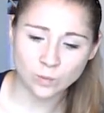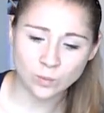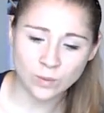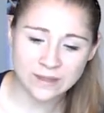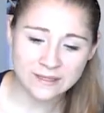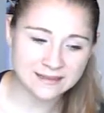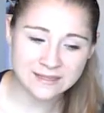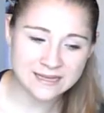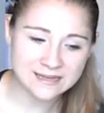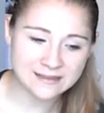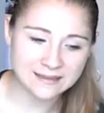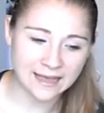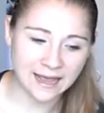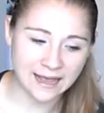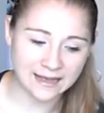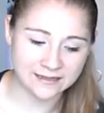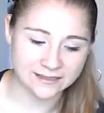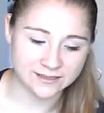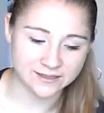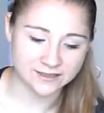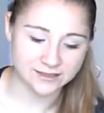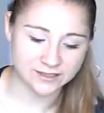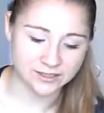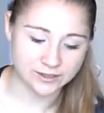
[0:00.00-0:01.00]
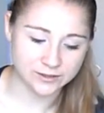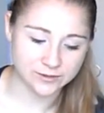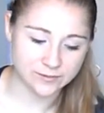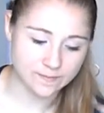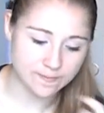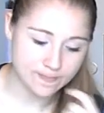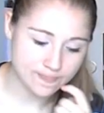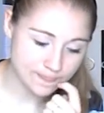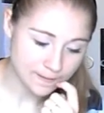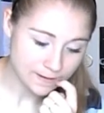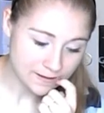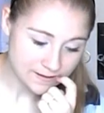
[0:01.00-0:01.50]
one thing they had us do
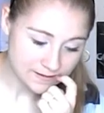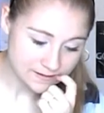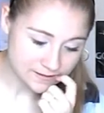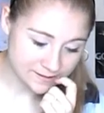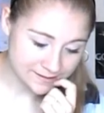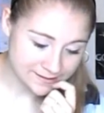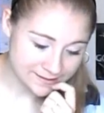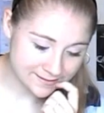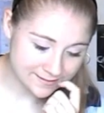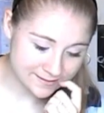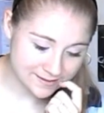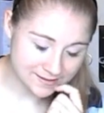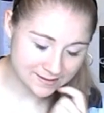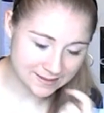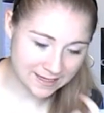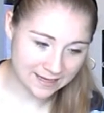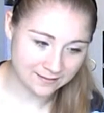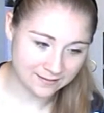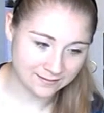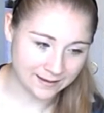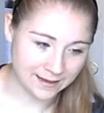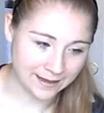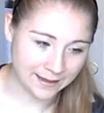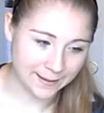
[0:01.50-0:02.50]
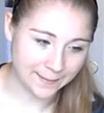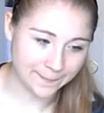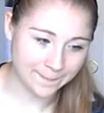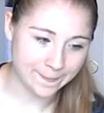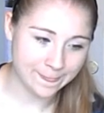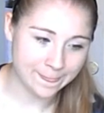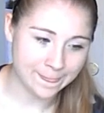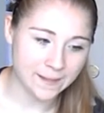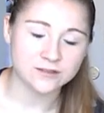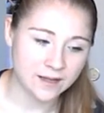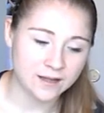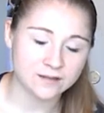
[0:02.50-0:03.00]
during the sideline,
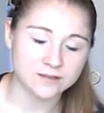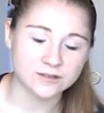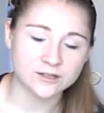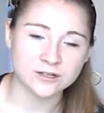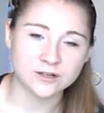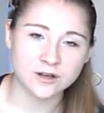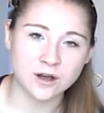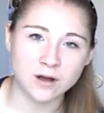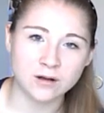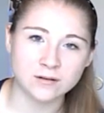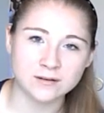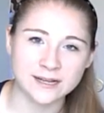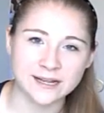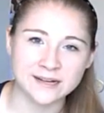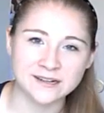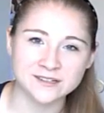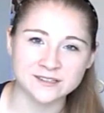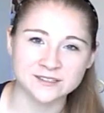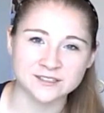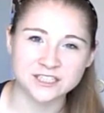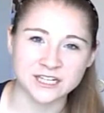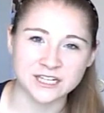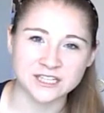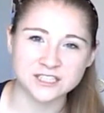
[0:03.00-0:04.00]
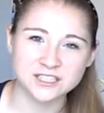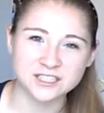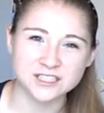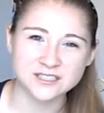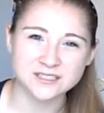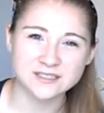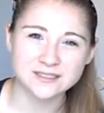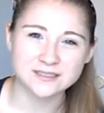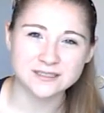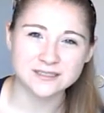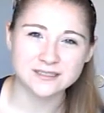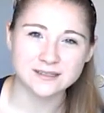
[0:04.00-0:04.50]
they're called
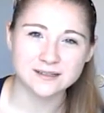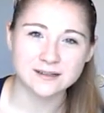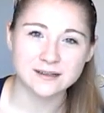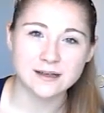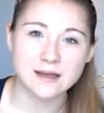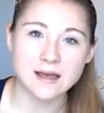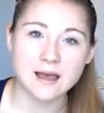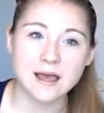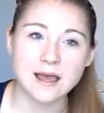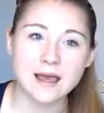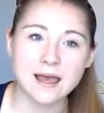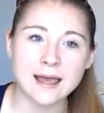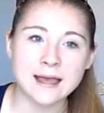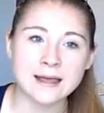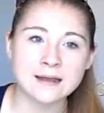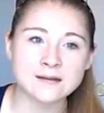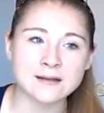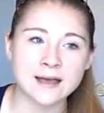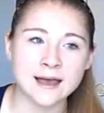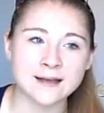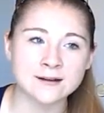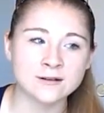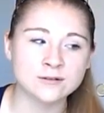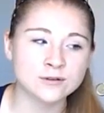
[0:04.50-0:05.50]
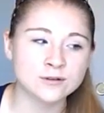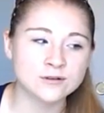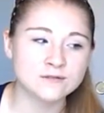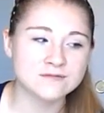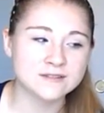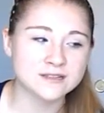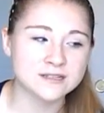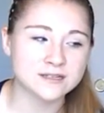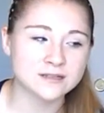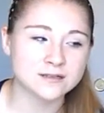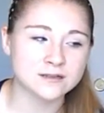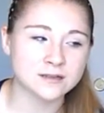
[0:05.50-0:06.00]
interjections. And I don't know if
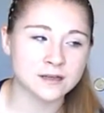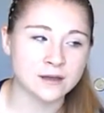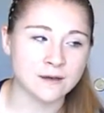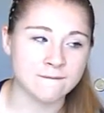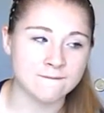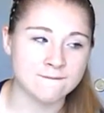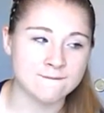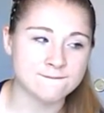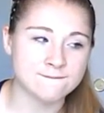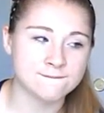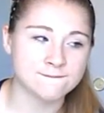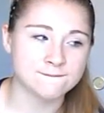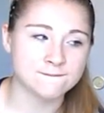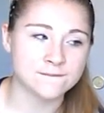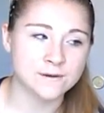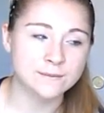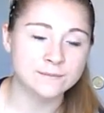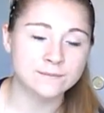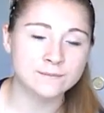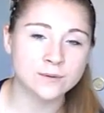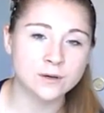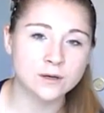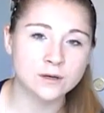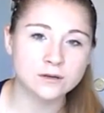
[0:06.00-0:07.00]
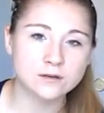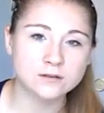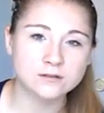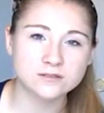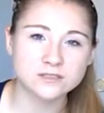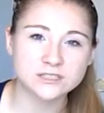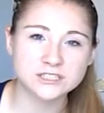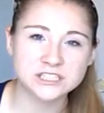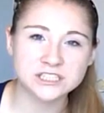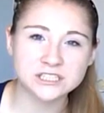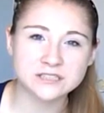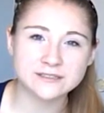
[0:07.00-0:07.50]
this is a football
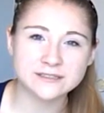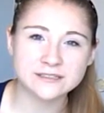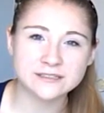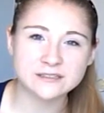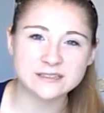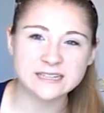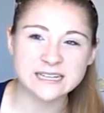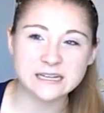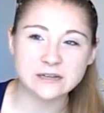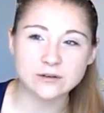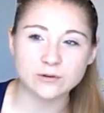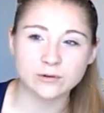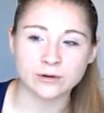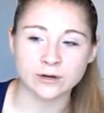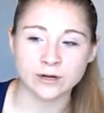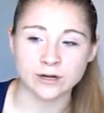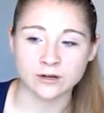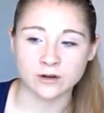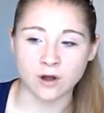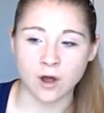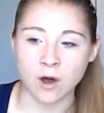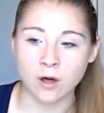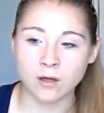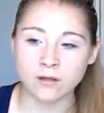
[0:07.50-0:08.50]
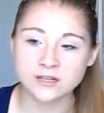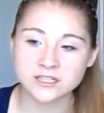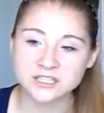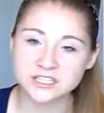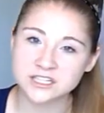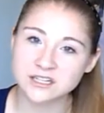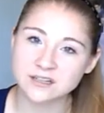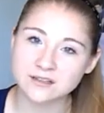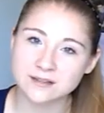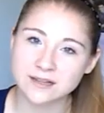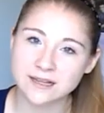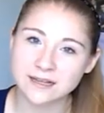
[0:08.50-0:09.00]
cheerleader thing or a college
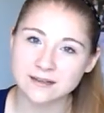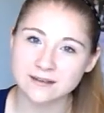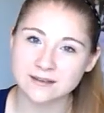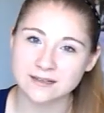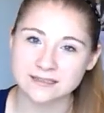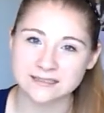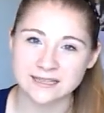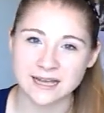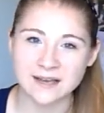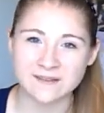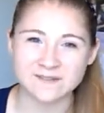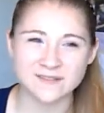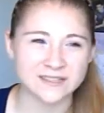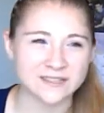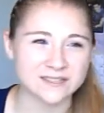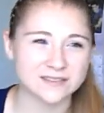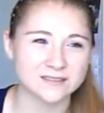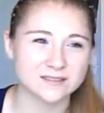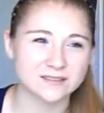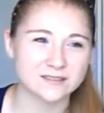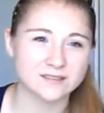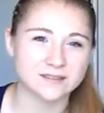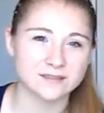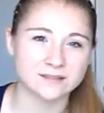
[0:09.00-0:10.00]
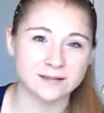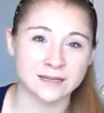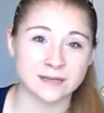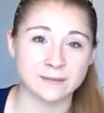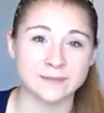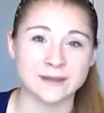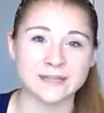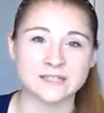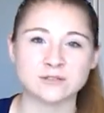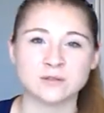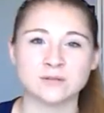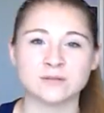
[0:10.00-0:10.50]
cheer thing, because I haven't, like,
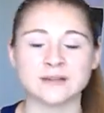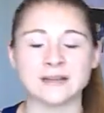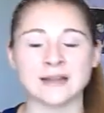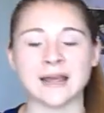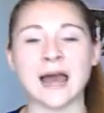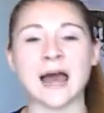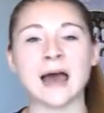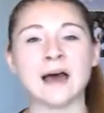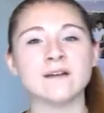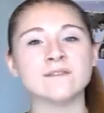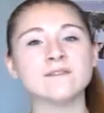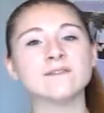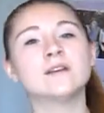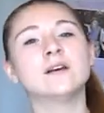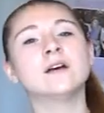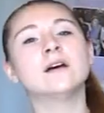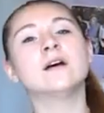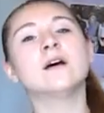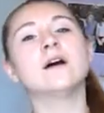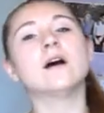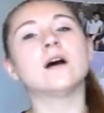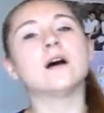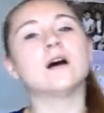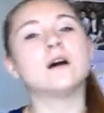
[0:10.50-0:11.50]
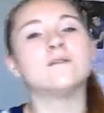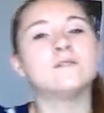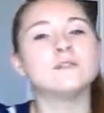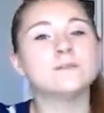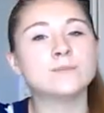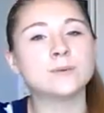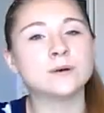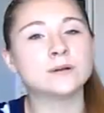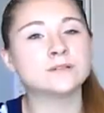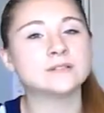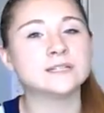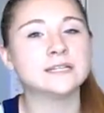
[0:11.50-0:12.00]
my school didn't have a
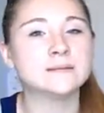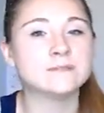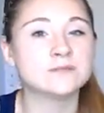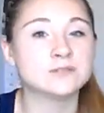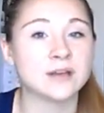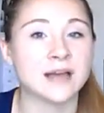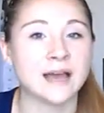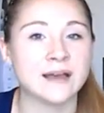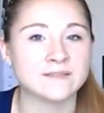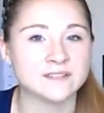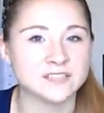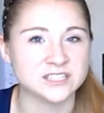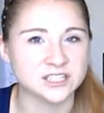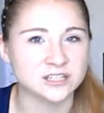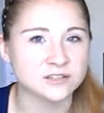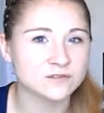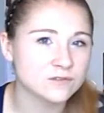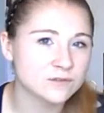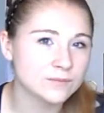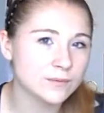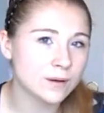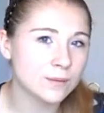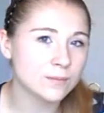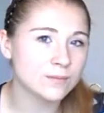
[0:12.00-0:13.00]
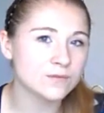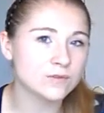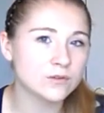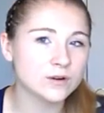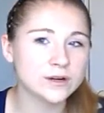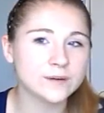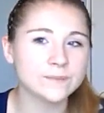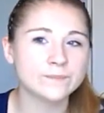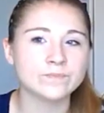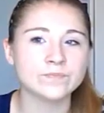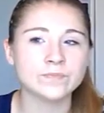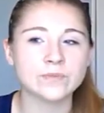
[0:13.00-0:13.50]
football team, so I haven't cheered football
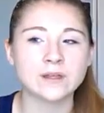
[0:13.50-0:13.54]
before.